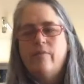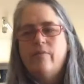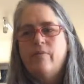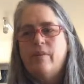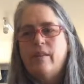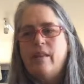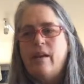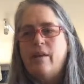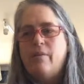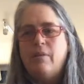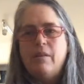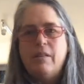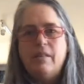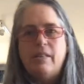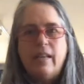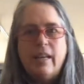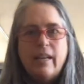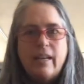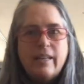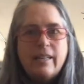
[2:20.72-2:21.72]
that one's
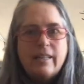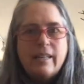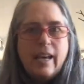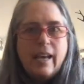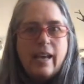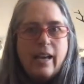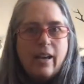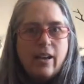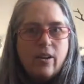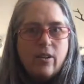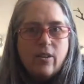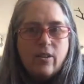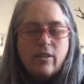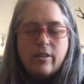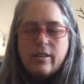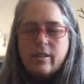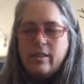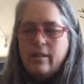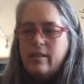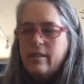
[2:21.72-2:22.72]
getting
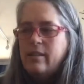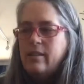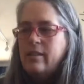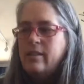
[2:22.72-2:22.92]
tangled. I